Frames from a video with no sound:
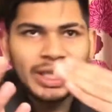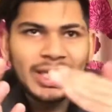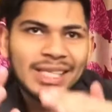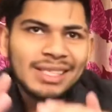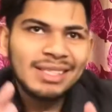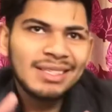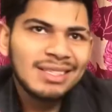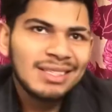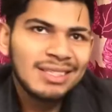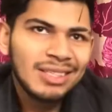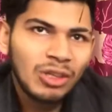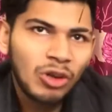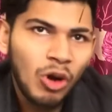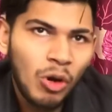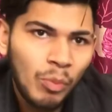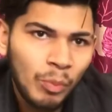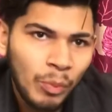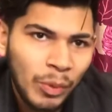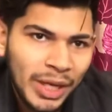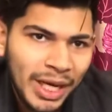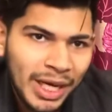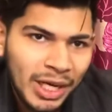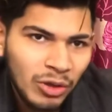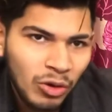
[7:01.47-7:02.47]
is a
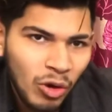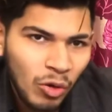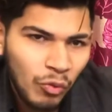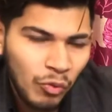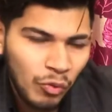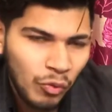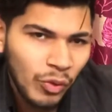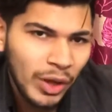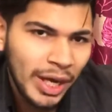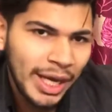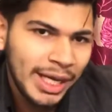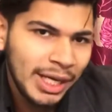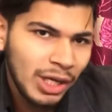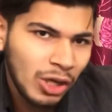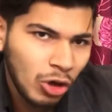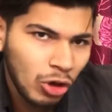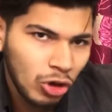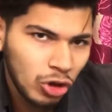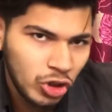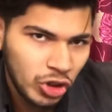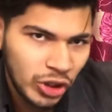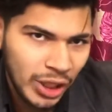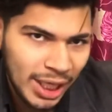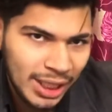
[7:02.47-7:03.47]
component of
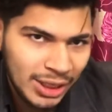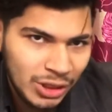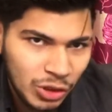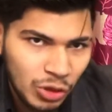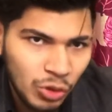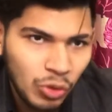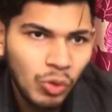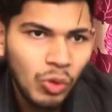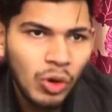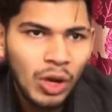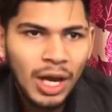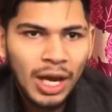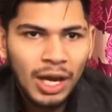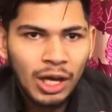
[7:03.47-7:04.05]
interosseous too.